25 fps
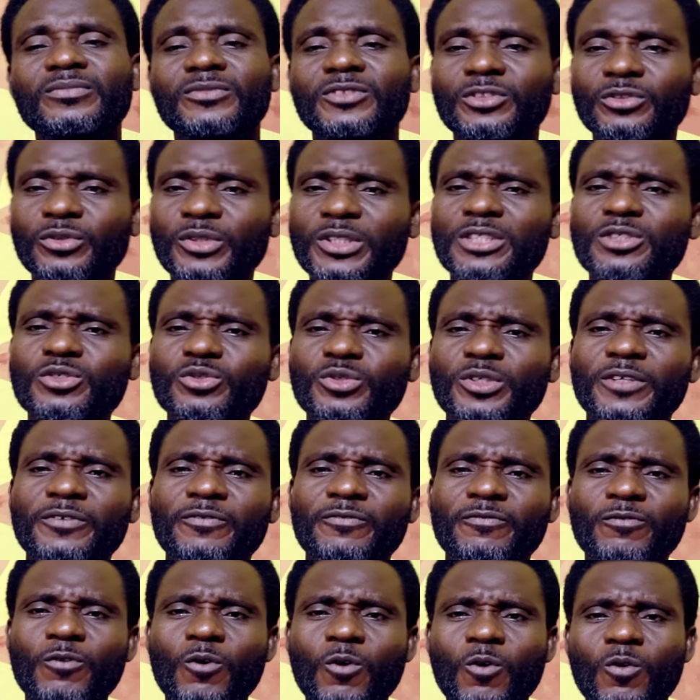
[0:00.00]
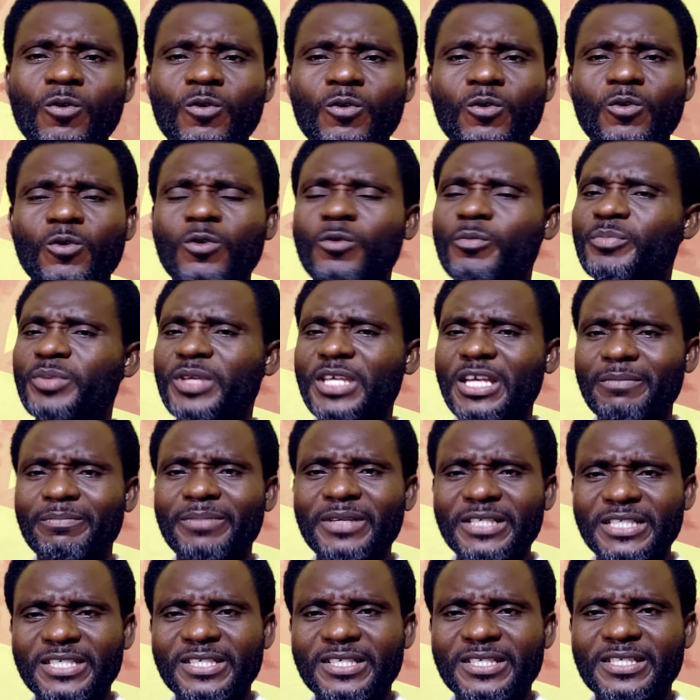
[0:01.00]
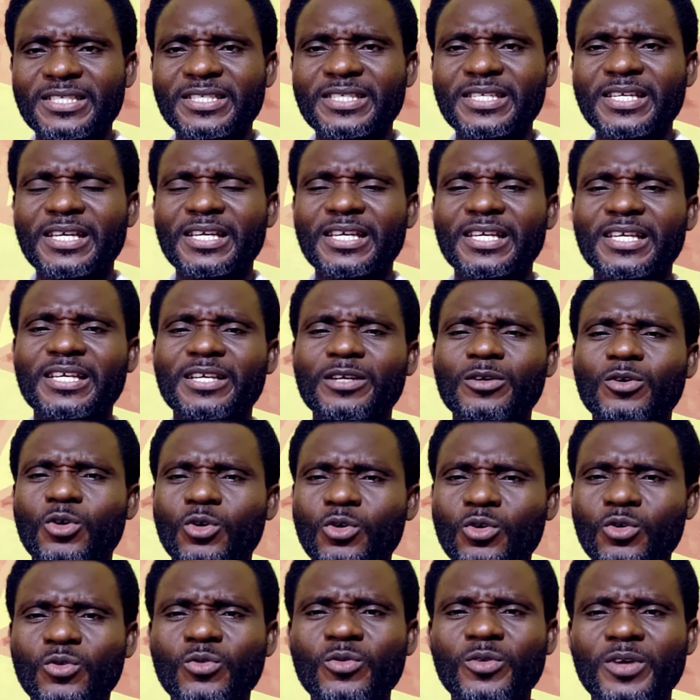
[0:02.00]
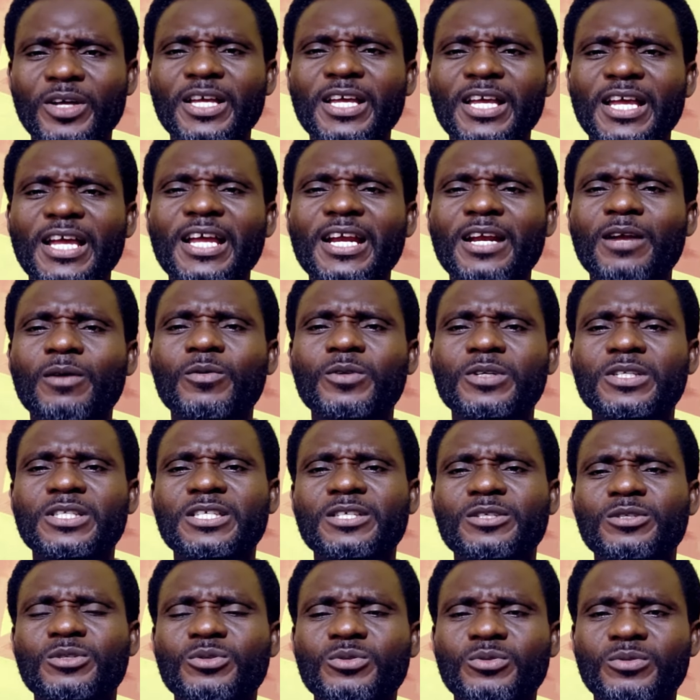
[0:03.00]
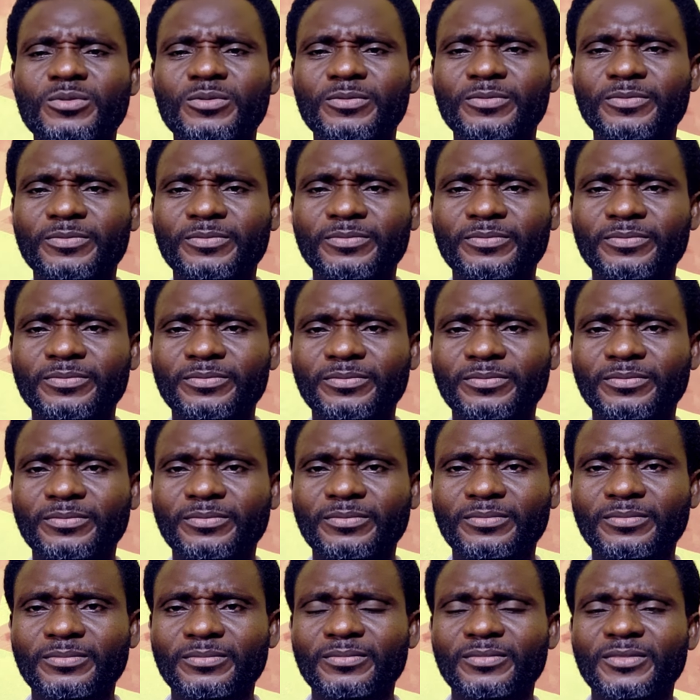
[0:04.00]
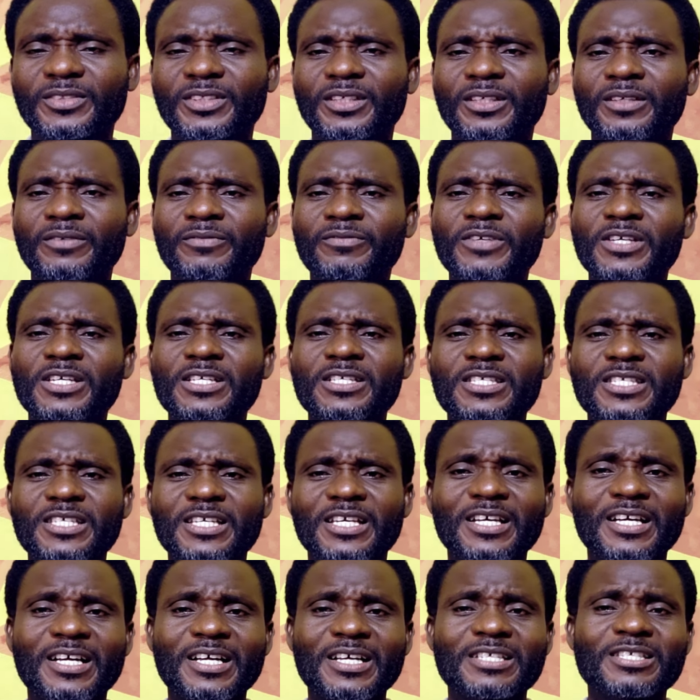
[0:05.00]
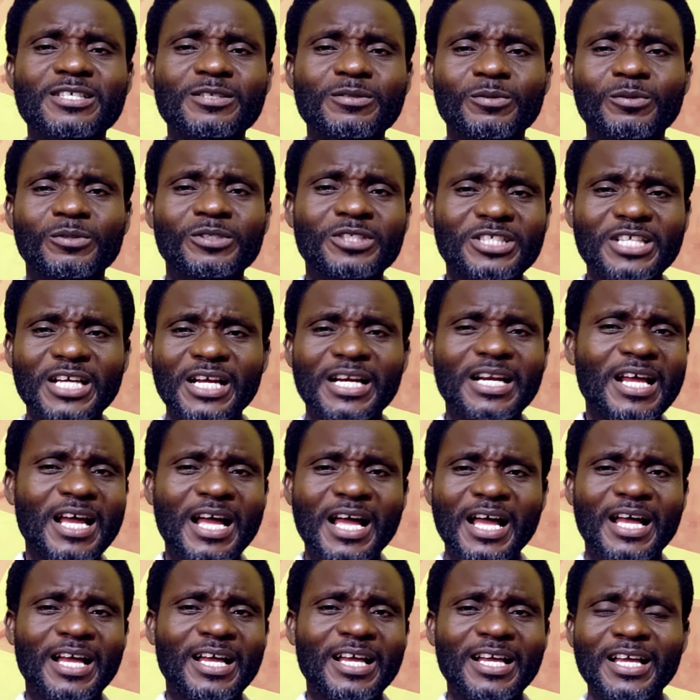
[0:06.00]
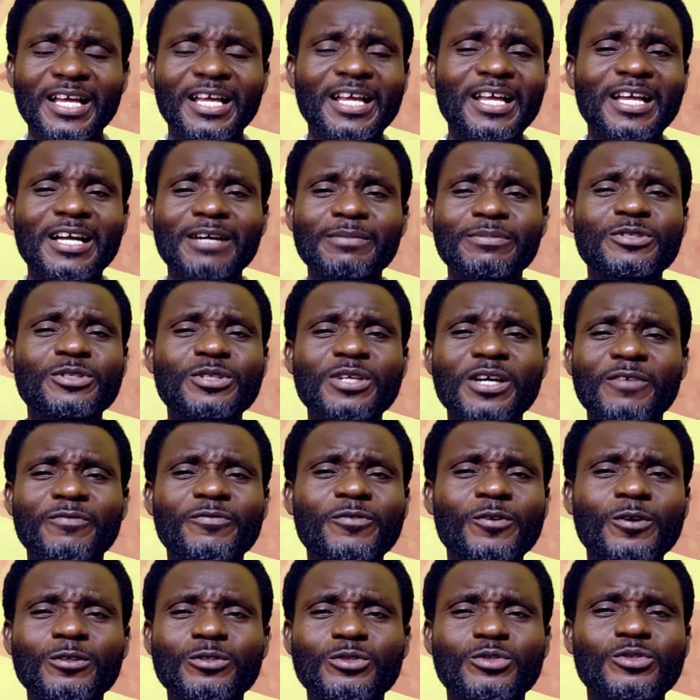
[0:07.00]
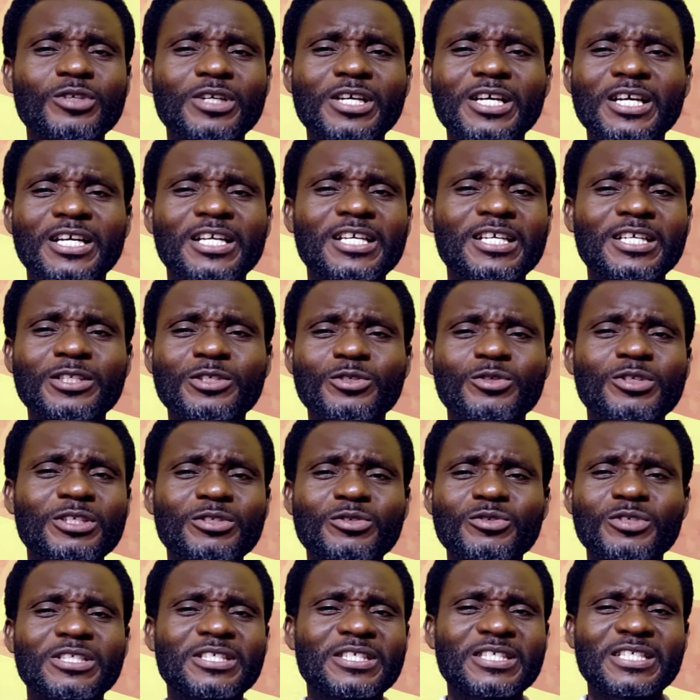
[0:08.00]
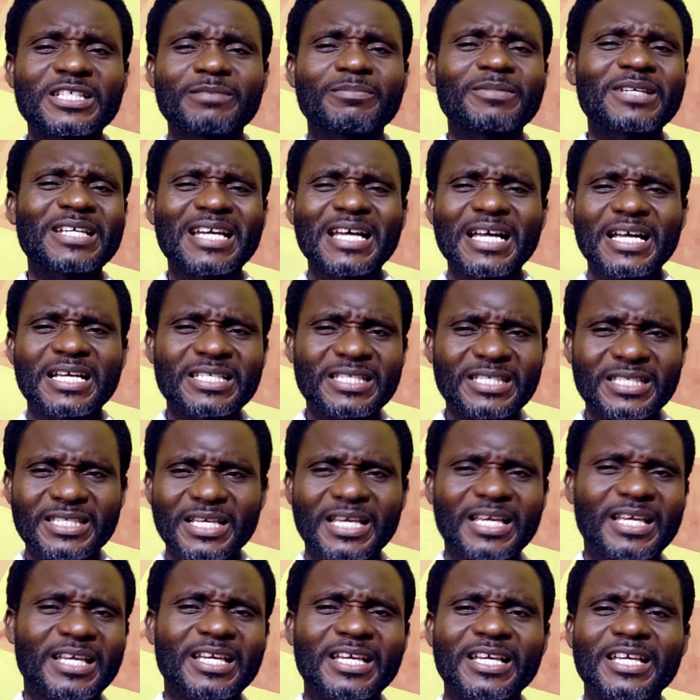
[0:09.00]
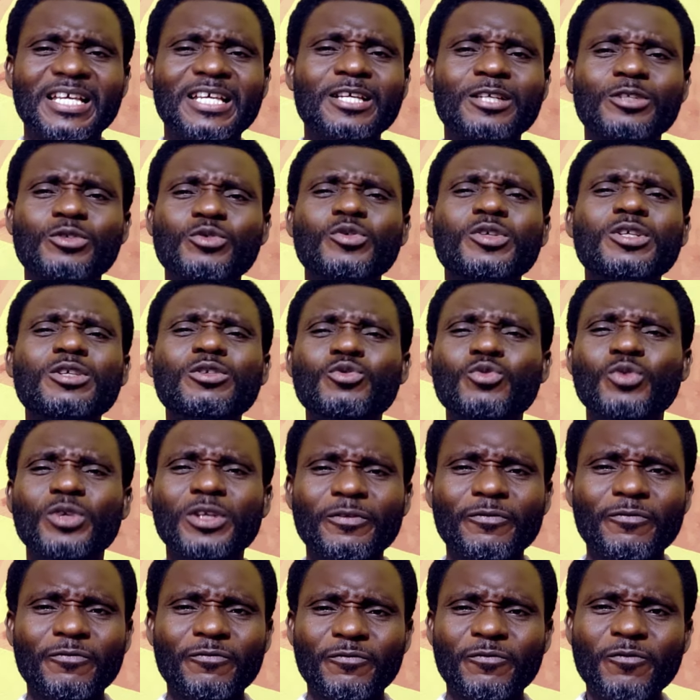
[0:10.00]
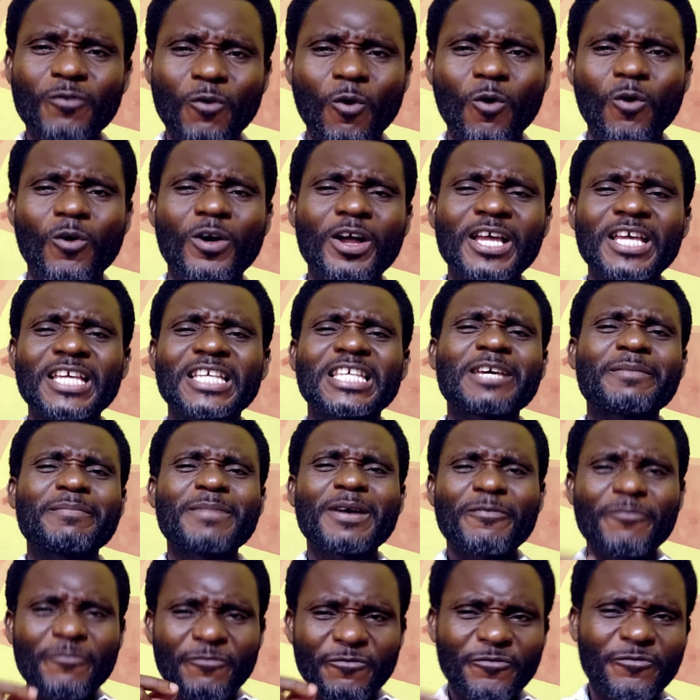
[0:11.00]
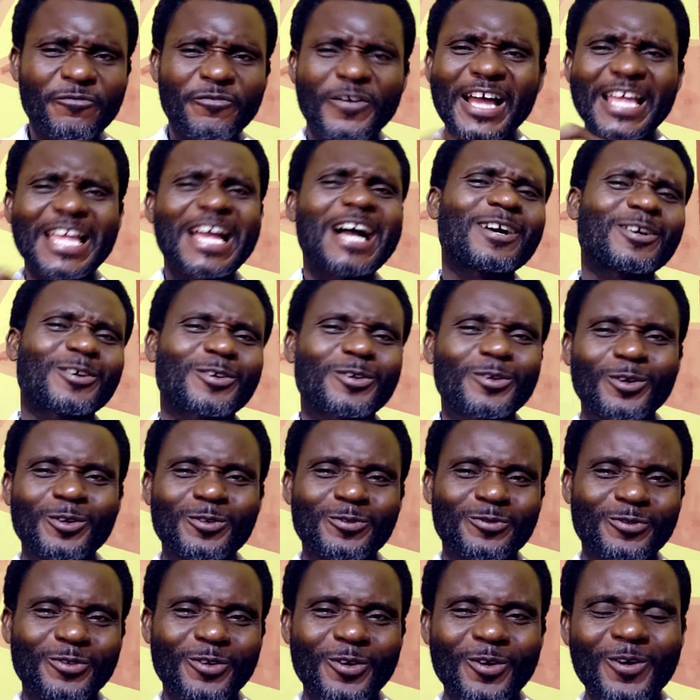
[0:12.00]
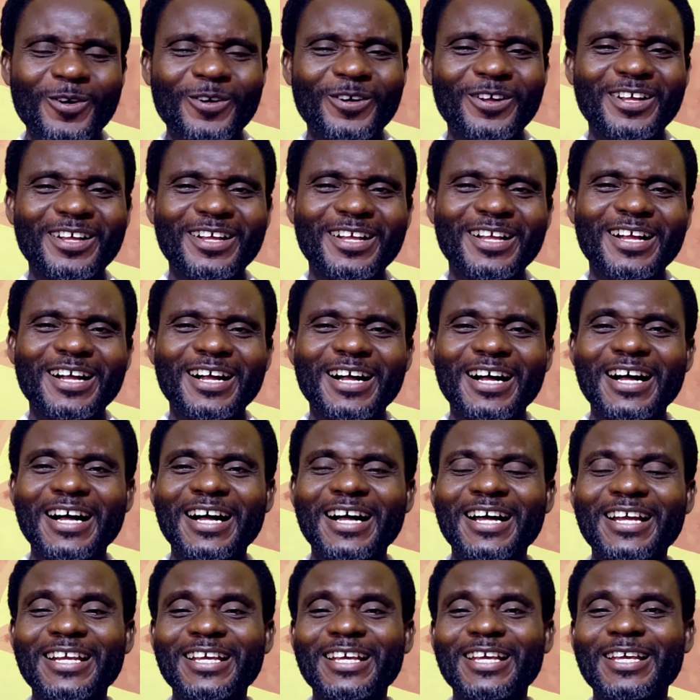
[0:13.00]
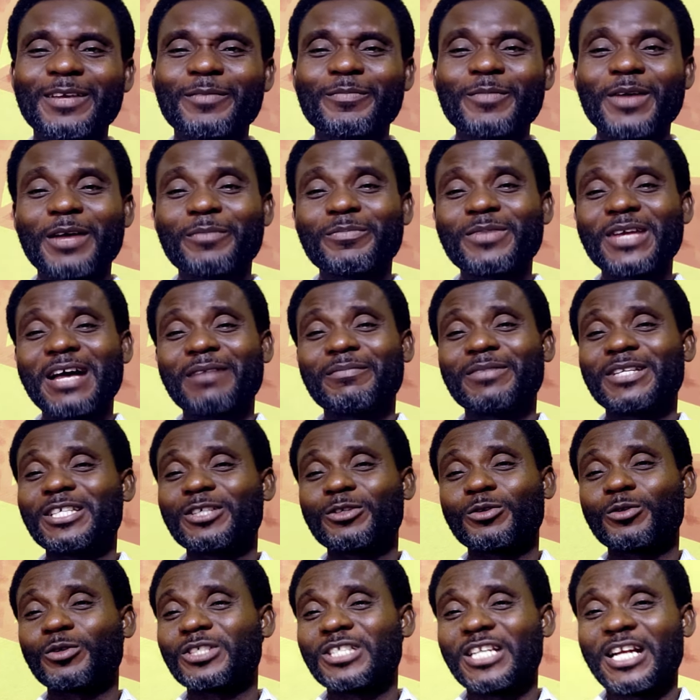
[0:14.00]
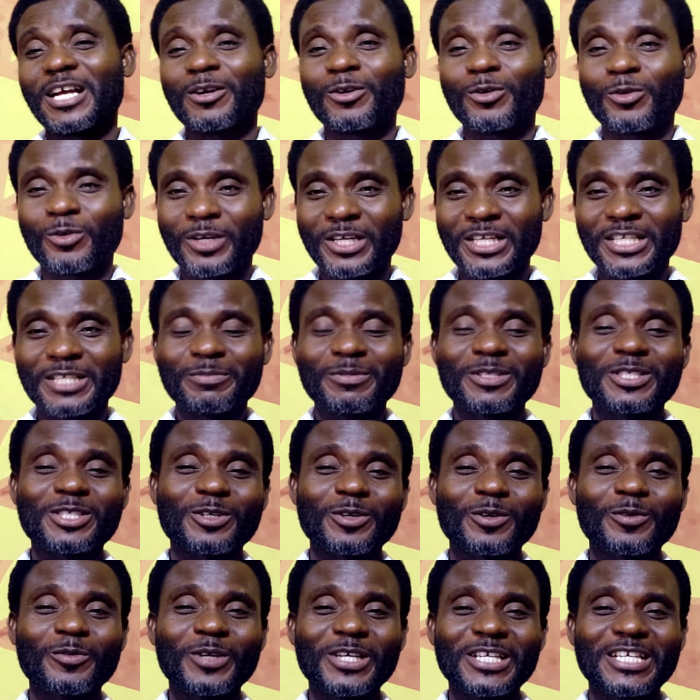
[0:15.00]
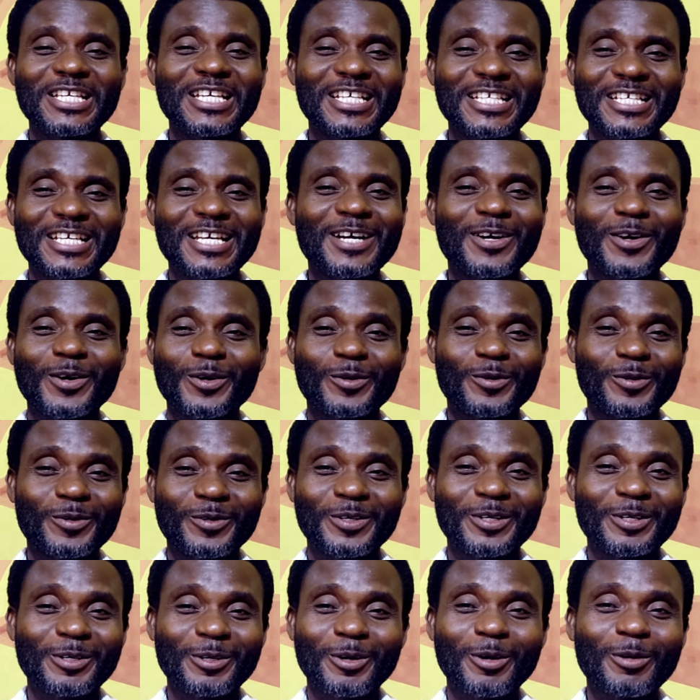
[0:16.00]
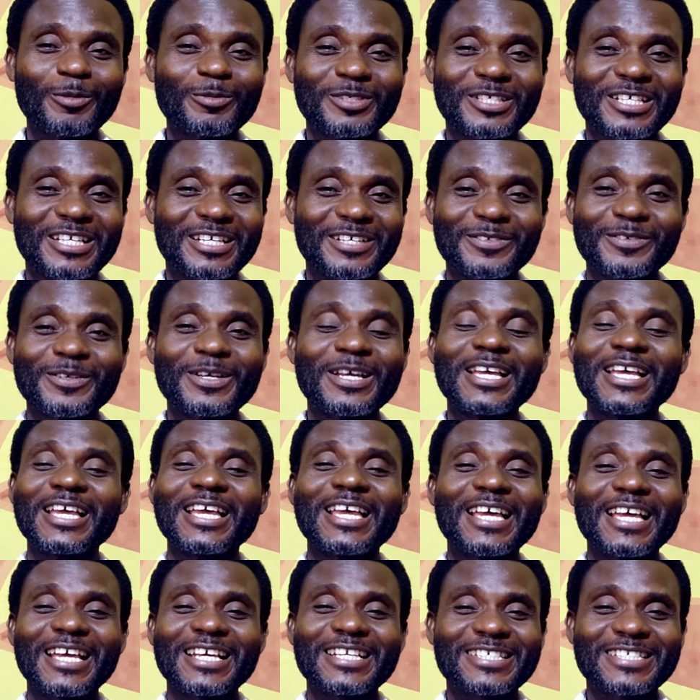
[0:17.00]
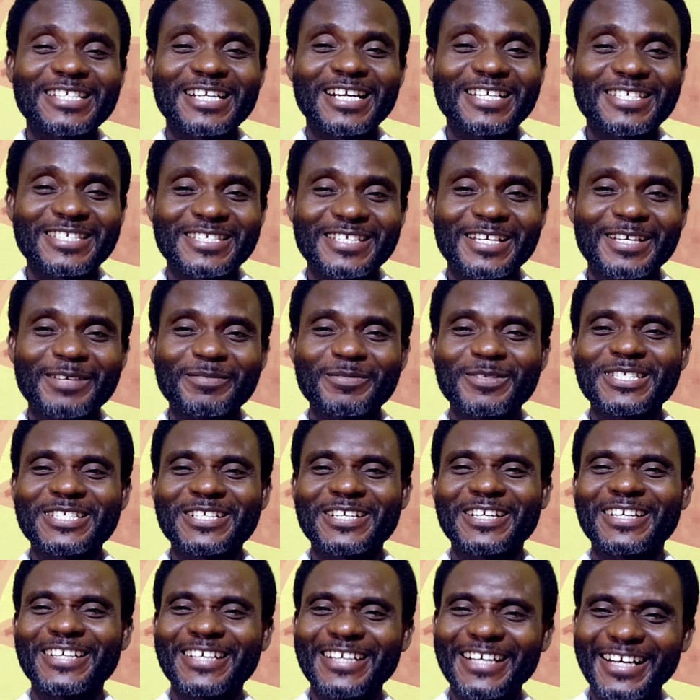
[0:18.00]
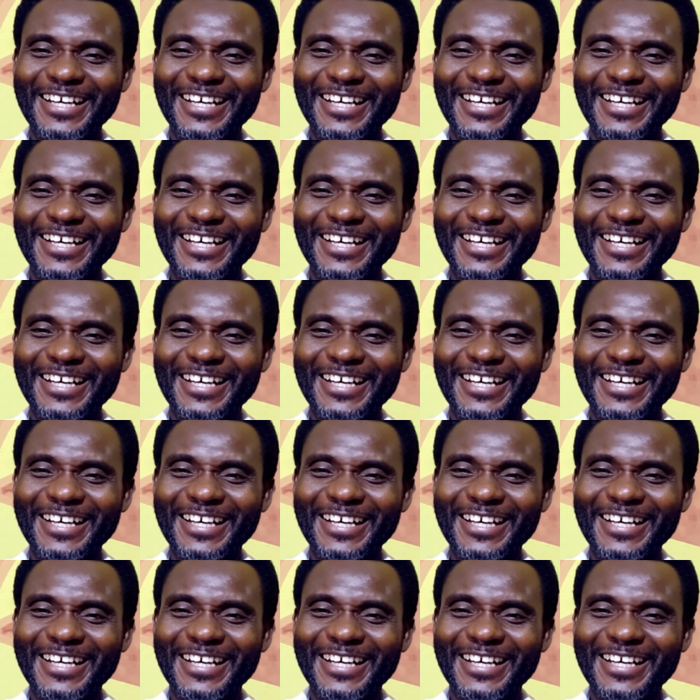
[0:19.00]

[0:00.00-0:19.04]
2024 obi a be kire se ono e na wote so na afisi ye kase o jana abuzia for 2023 me kan se 2024 ye be fire and grow for Ane, baby, I'm a dee good general, Miss Row, we dear, or no, no, no, no, no, no, and trust here, Miss Ray.